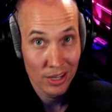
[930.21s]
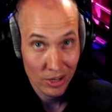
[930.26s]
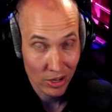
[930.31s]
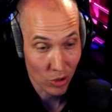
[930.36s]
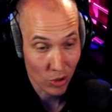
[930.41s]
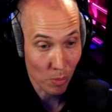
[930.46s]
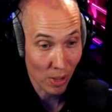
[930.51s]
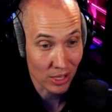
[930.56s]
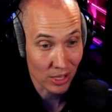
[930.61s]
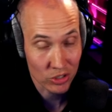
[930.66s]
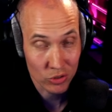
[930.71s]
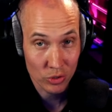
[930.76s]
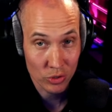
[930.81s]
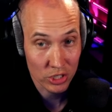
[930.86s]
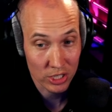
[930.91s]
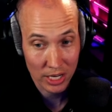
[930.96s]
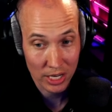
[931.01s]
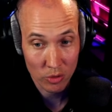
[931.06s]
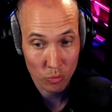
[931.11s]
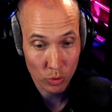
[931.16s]
a mastering
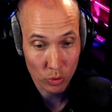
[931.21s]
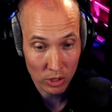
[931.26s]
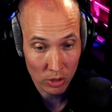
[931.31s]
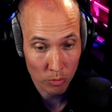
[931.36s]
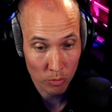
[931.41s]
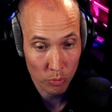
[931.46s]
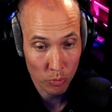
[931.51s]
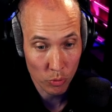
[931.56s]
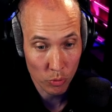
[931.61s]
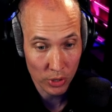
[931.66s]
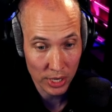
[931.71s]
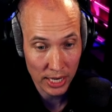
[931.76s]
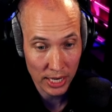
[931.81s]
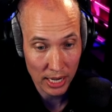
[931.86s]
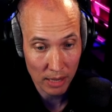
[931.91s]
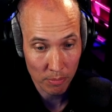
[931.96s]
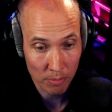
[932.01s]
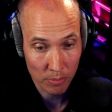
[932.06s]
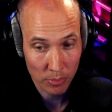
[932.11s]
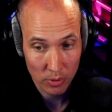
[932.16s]
chain will bring
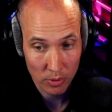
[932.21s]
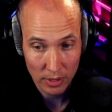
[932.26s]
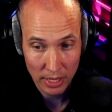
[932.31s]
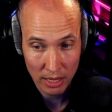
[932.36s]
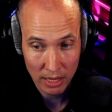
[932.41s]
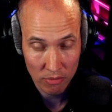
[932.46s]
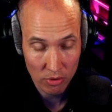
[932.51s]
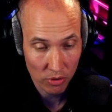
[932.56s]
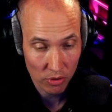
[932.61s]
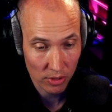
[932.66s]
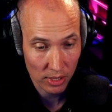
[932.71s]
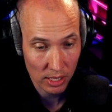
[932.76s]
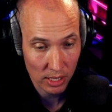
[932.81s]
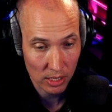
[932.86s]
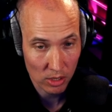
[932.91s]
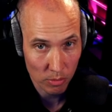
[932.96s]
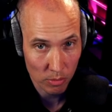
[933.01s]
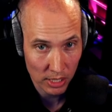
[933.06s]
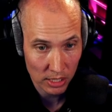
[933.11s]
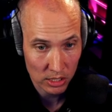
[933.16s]
up everything
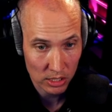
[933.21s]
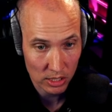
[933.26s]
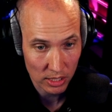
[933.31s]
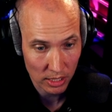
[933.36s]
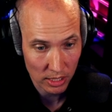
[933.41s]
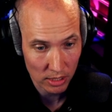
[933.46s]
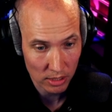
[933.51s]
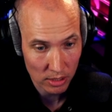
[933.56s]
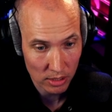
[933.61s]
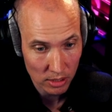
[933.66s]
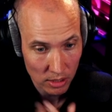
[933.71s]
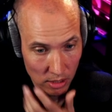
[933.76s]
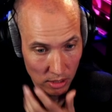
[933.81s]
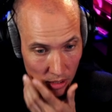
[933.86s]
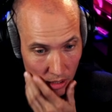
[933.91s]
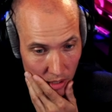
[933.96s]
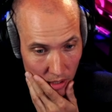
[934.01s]
a bit. And